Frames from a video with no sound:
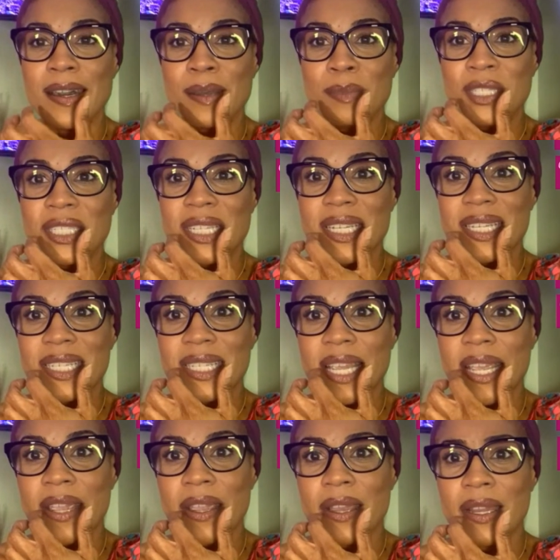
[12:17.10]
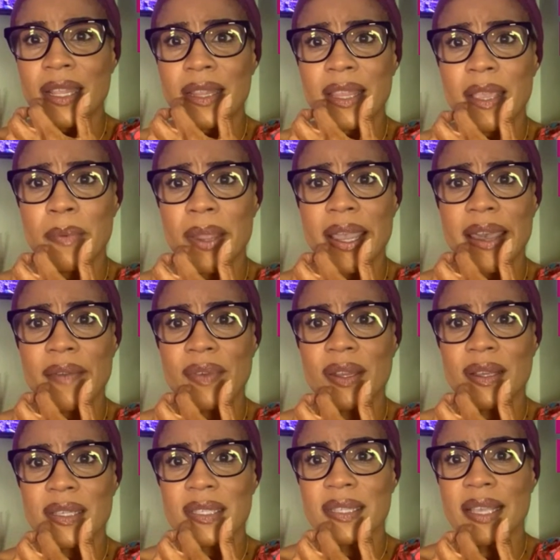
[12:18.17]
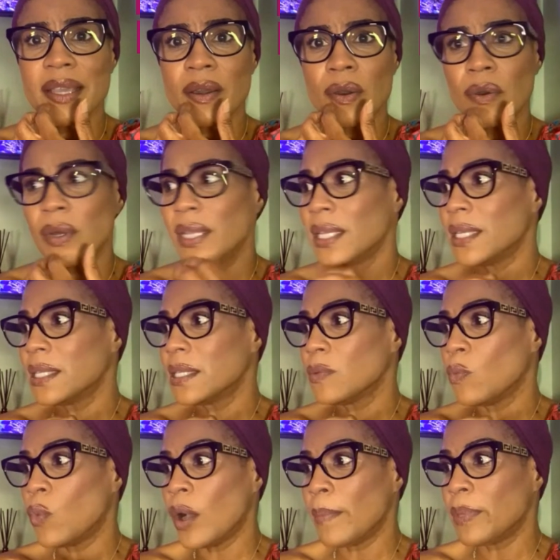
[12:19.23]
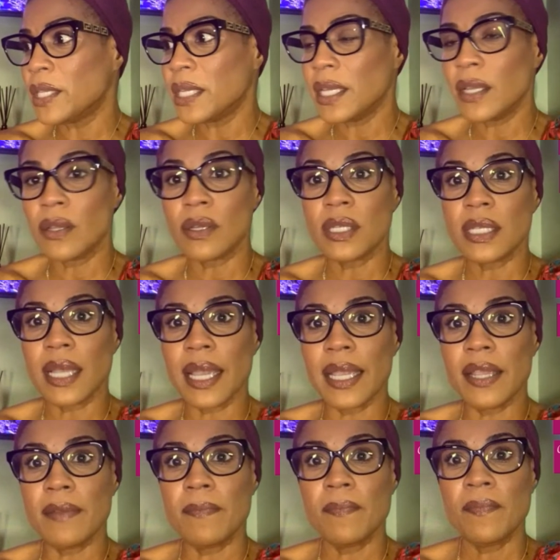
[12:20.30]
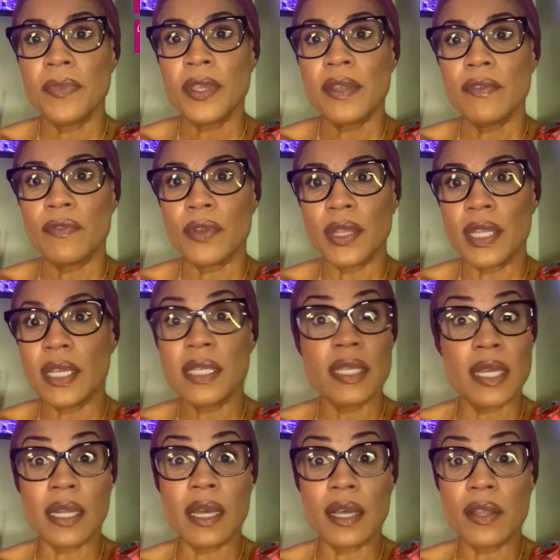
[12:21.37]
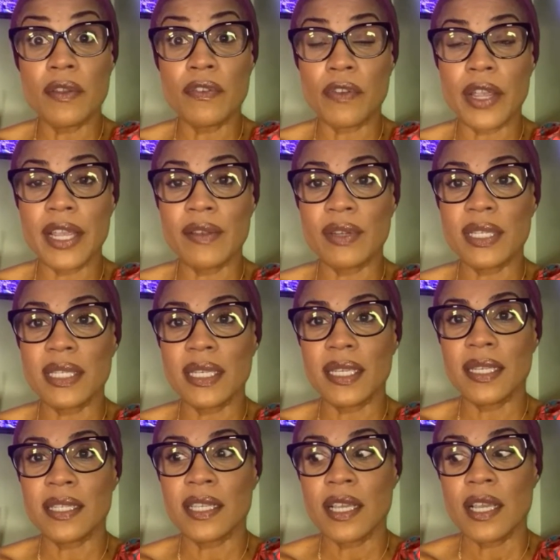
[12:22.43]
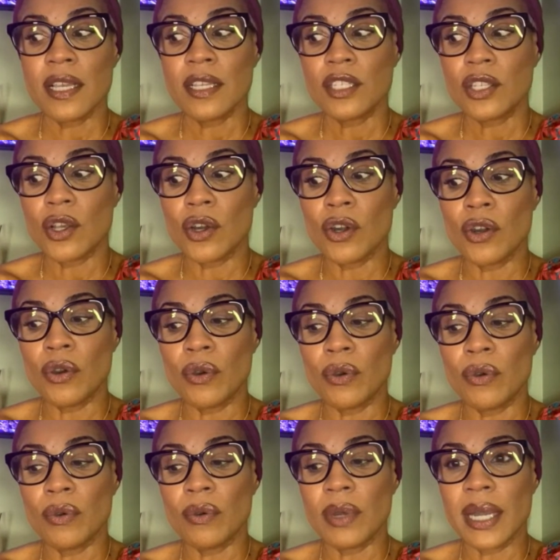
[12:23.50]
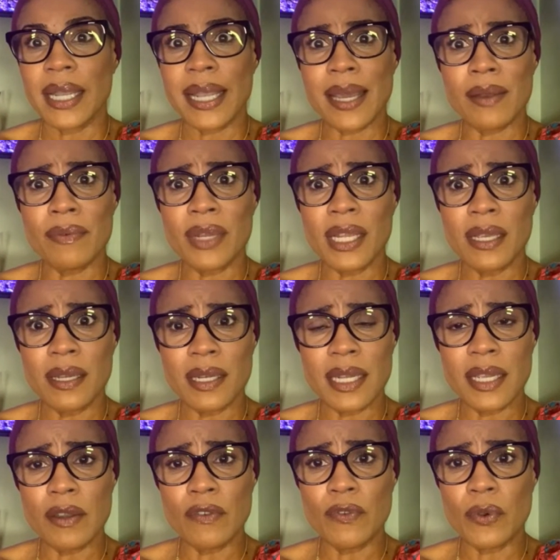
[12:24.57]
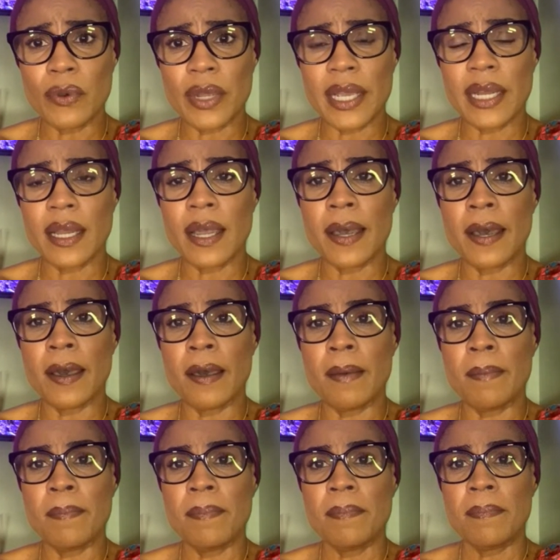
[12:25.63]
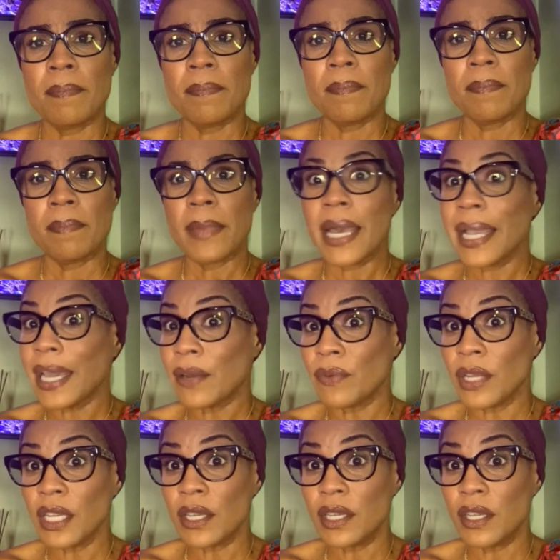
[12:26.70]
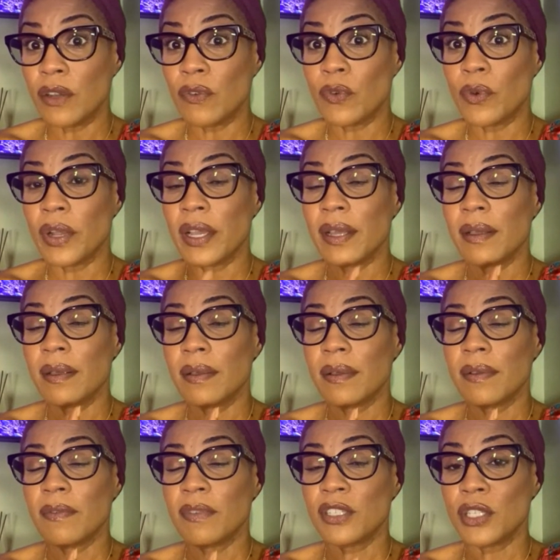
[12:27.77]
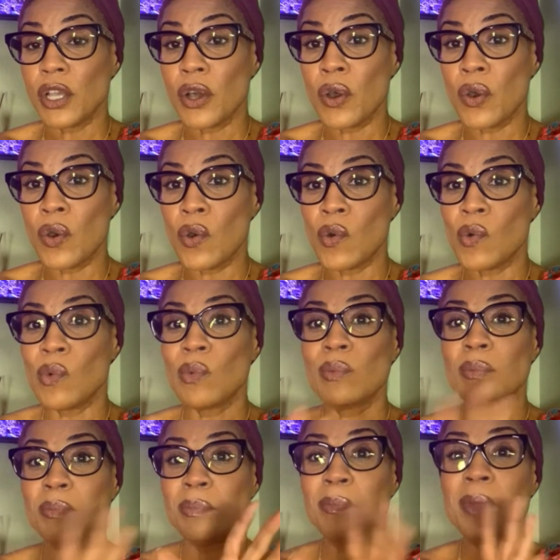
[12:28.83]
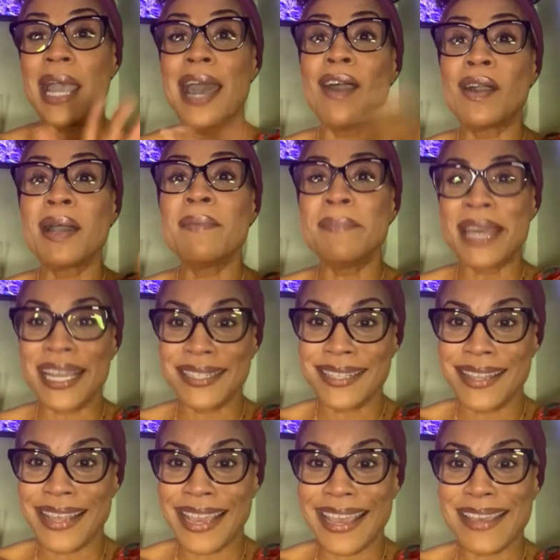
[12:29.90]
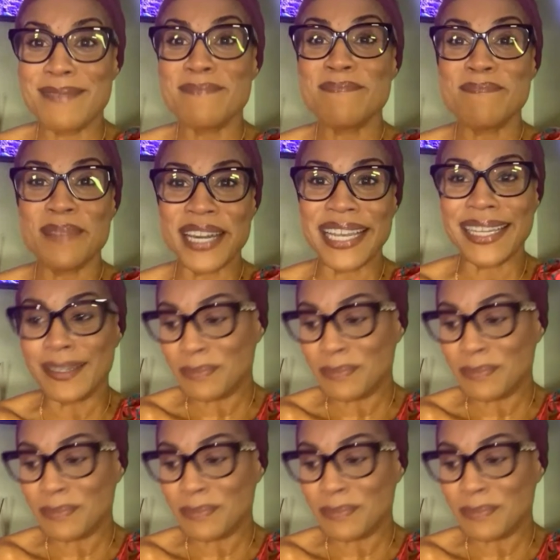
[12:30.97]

She shared that they were having a sale on this one particular site for this and other fragrances. So I got a really good deal for it. I got a really good deal for it. So I'll come back to that. But